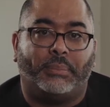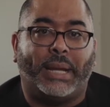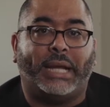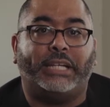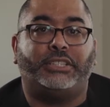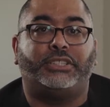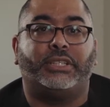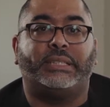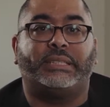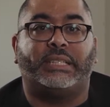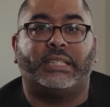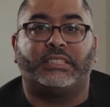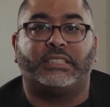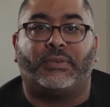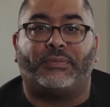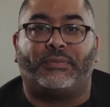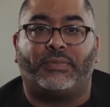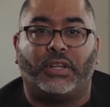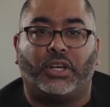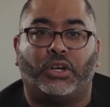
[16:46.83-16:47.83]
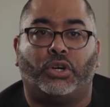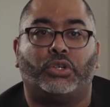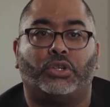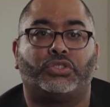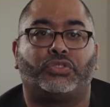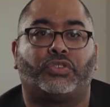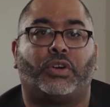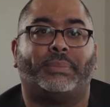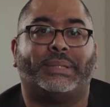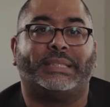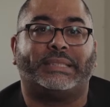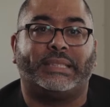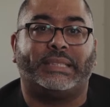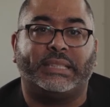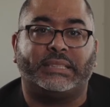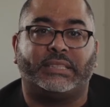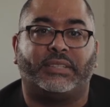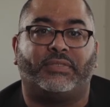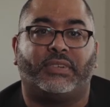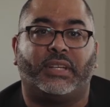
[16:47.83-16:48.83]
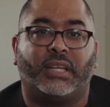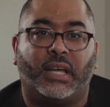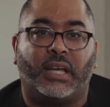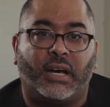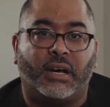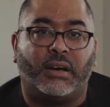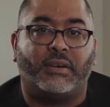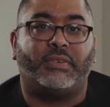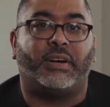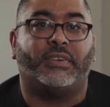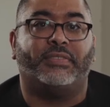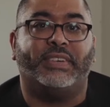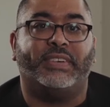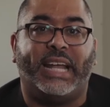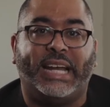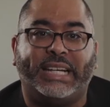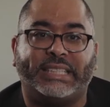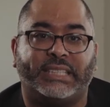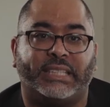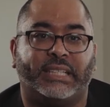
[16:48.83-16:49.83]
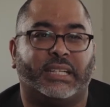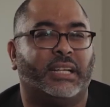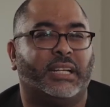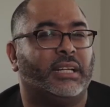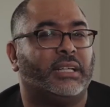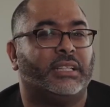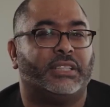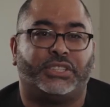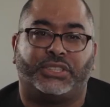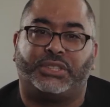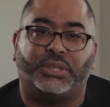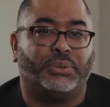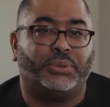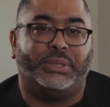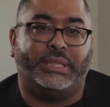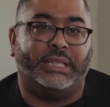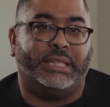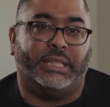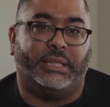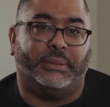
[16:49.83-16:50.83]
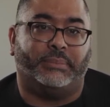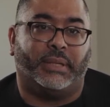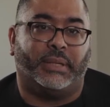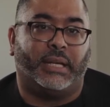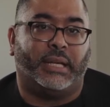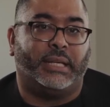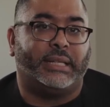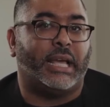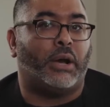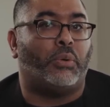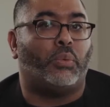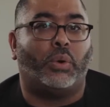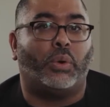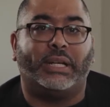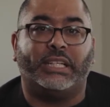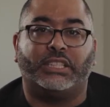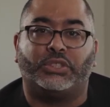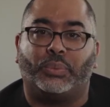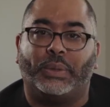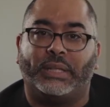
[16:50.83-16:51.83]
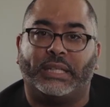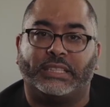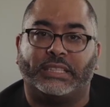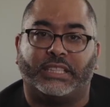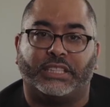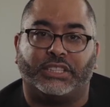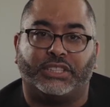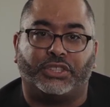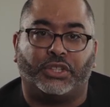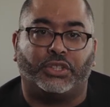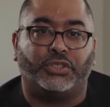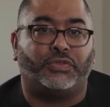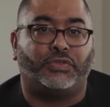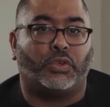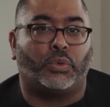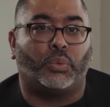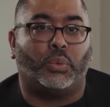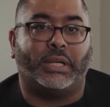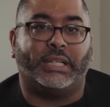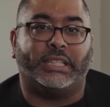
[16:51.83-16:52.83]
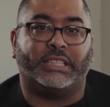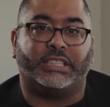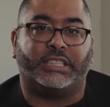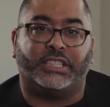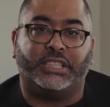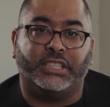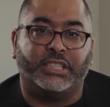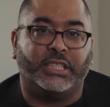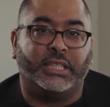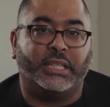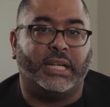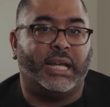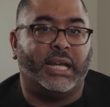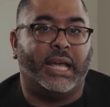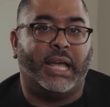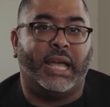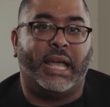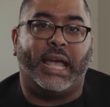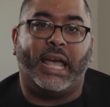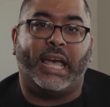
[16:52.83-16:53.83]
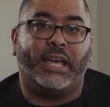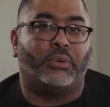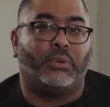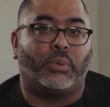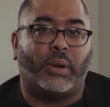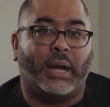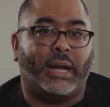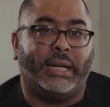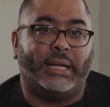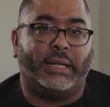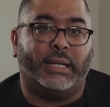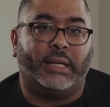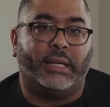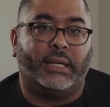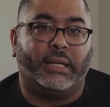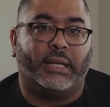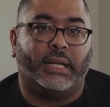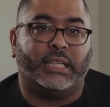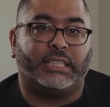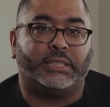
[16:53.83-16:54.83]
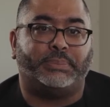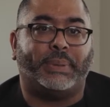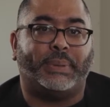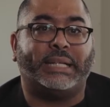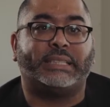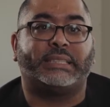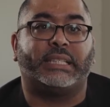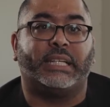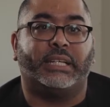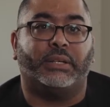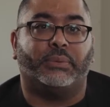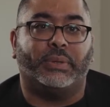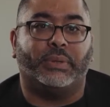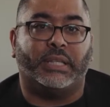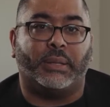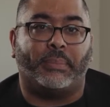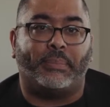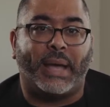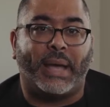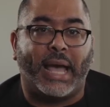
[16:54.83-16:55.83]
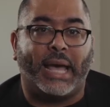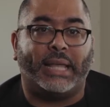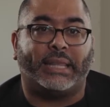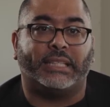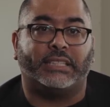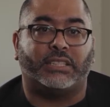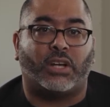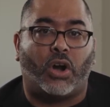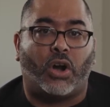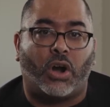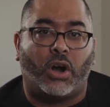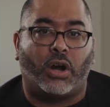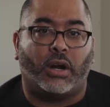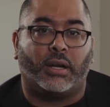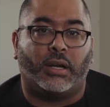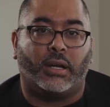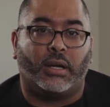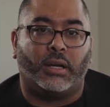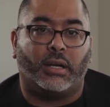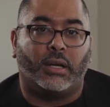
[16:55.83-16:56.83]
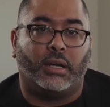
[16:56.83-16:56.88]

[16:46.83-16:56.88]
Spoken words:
Patriotism flows from a sense of love of nation so deep that one is willing to search for what is good and right, especially when the path is hard.